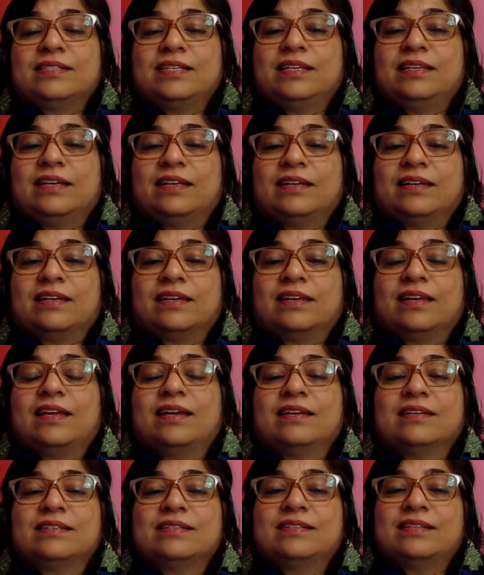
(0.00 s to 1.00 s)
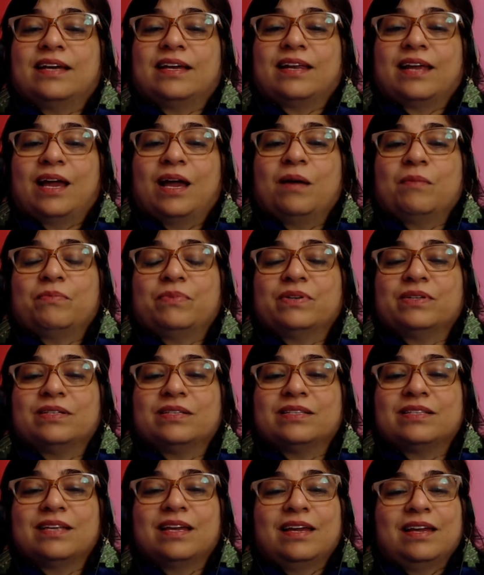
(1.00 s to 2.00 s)
And until and unless
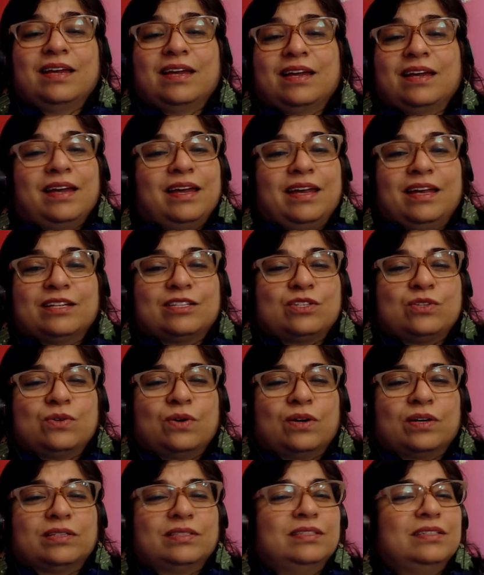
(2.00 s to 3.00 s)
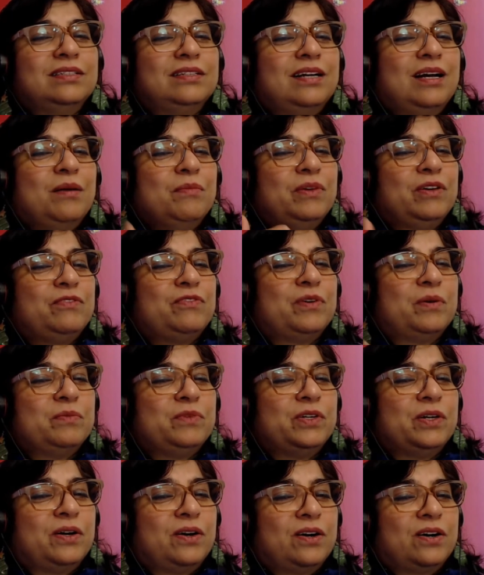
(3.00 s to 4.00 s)
that happens, it's
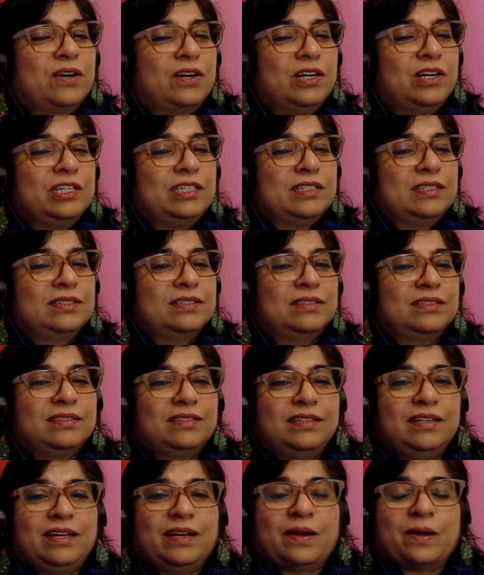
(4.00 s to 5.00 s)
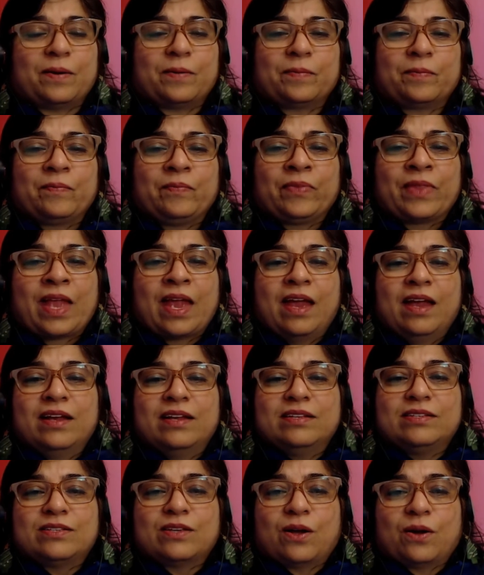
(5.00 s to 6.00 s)
not coming from your heart, you
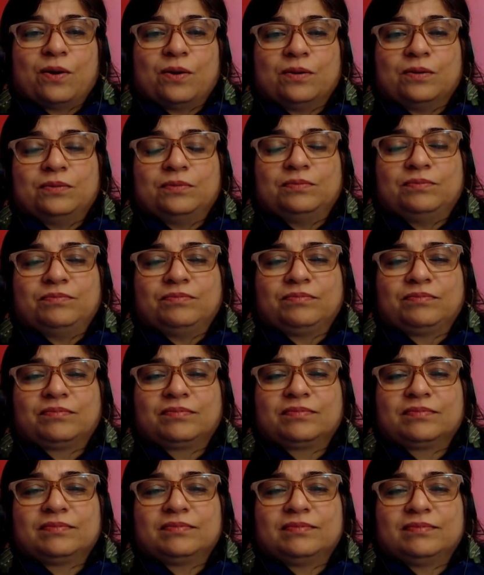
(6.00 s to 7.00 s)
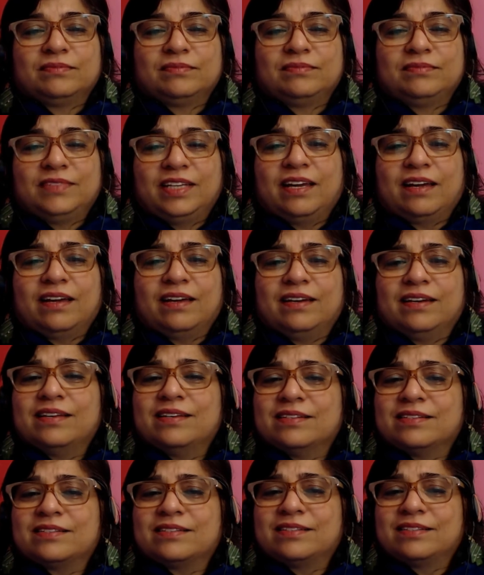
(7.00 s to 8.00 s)
know. So
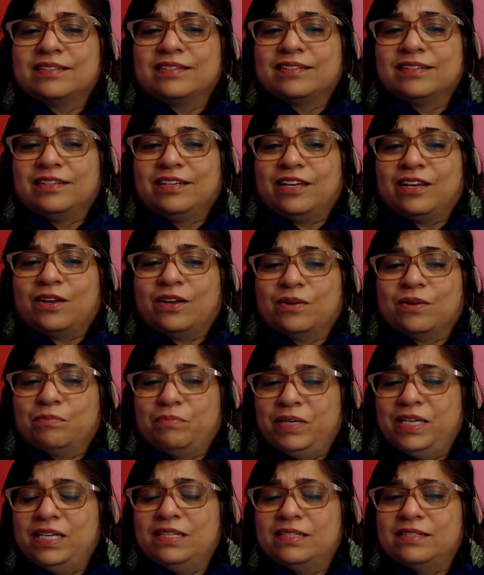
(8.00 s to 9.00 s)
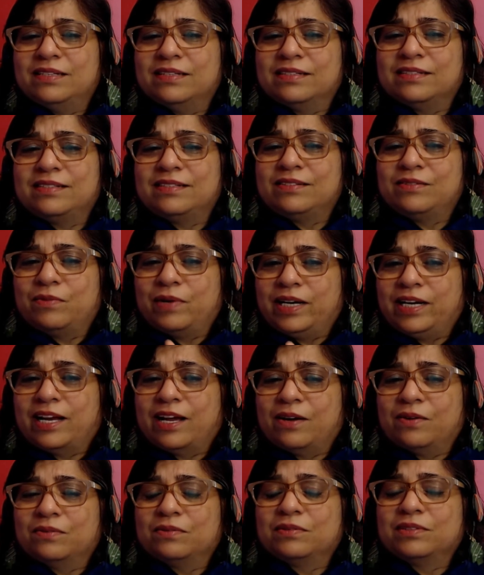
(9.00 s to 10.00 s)
yeah, it is, you know,
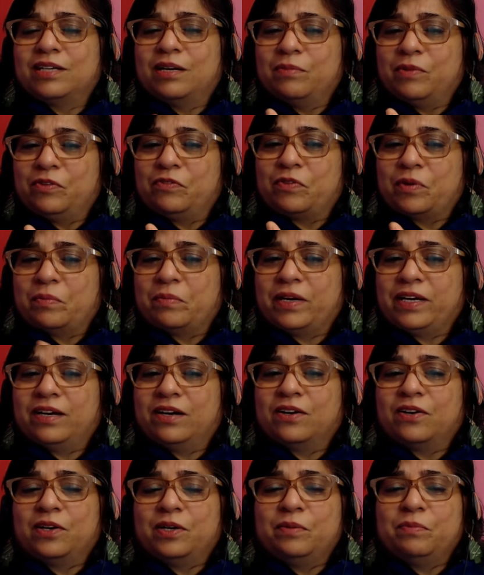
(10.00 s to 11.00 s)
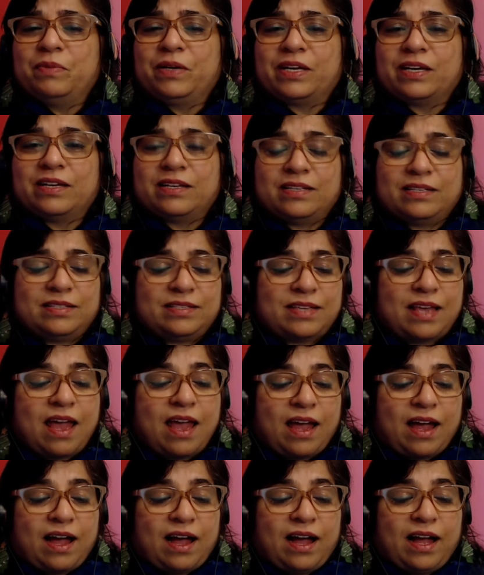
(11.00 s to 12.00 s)
peace is right now coming from my
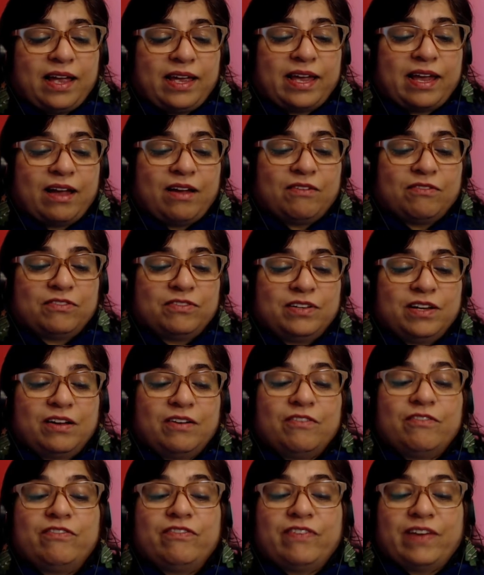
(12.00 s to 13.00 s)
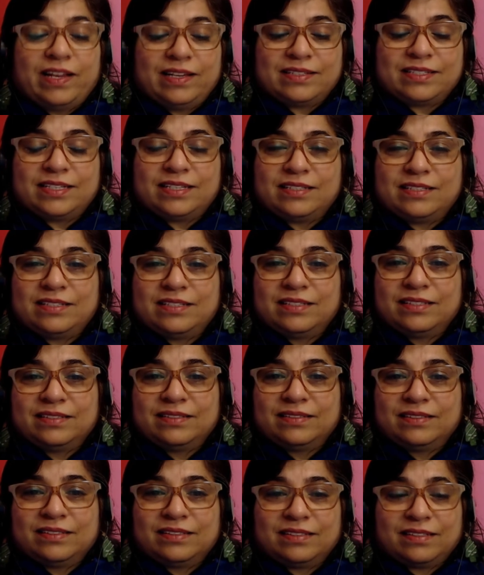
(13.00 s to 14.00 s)
heart because I have
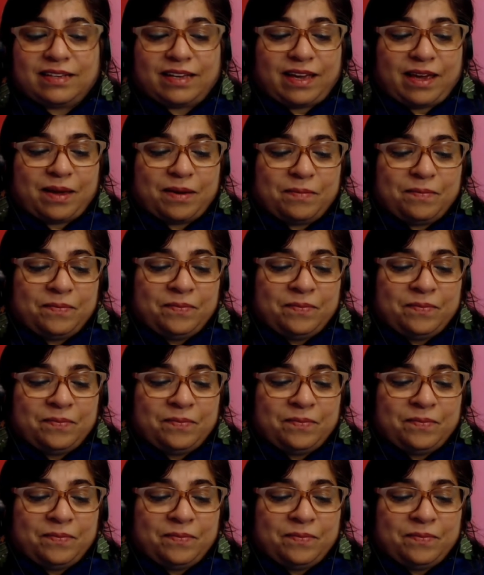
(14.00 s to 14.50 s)
felt it.